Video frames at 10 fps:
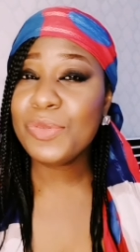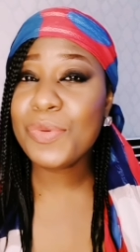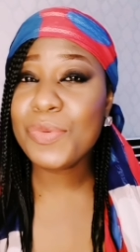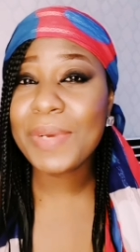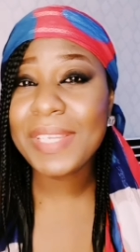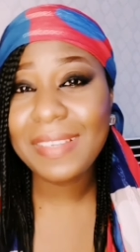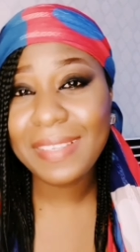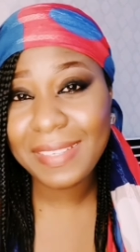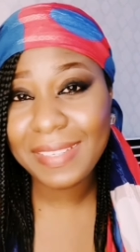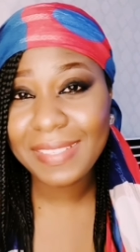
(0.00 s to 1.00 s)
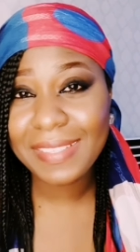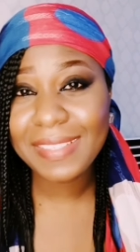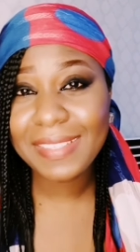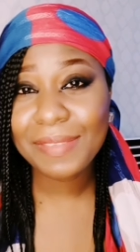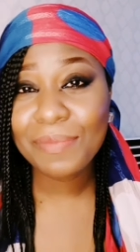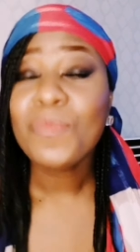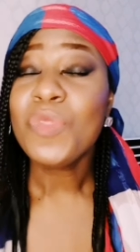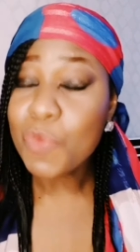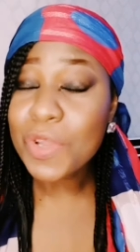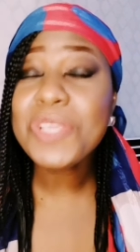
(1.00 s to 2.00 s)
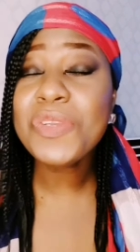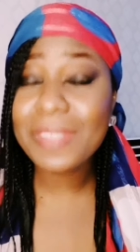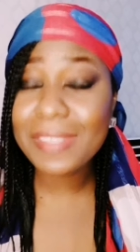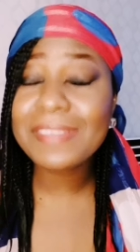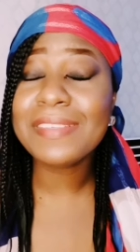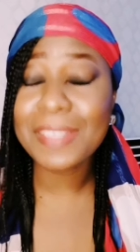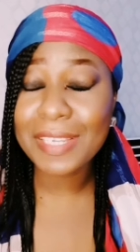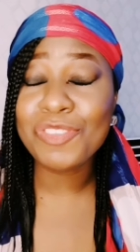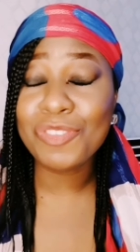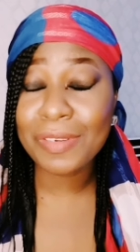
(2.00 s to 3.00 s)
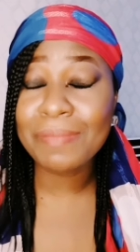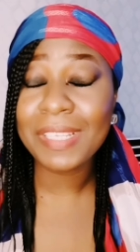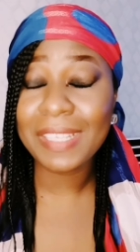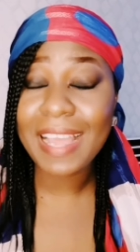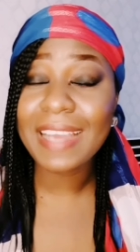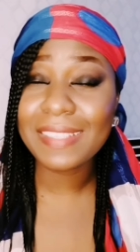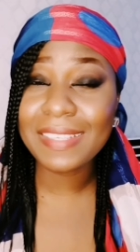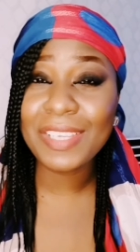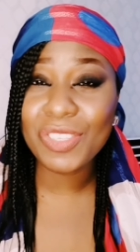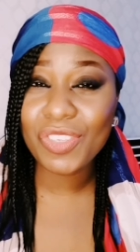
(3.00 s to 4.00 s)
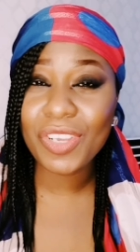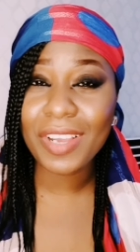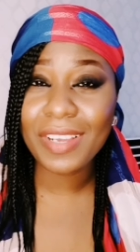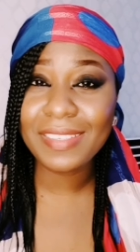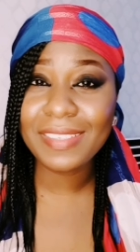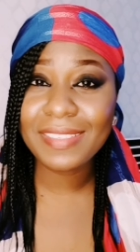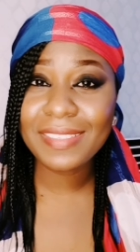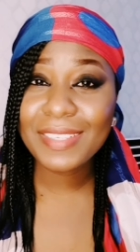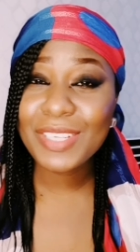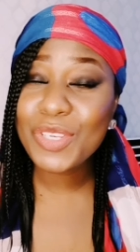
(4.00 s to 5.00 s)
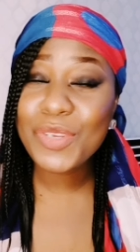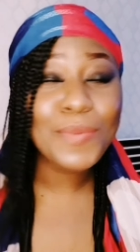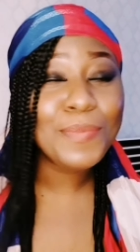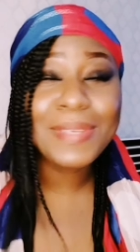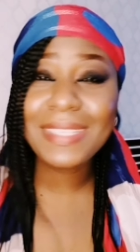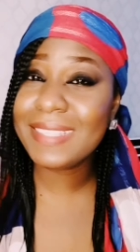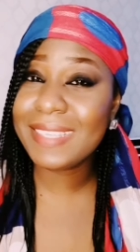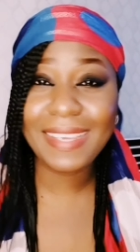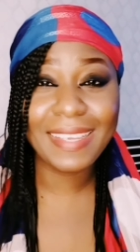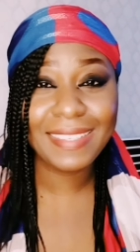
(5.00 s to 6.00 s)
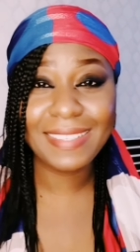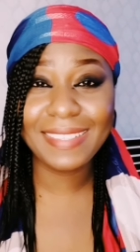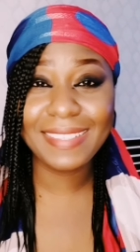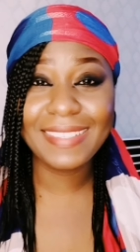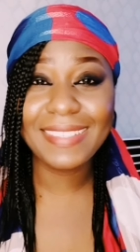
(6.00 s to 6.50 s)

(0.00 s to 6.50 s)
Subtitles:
So, my ladies, when you see the Nigerian man acting in charge, don't be scared.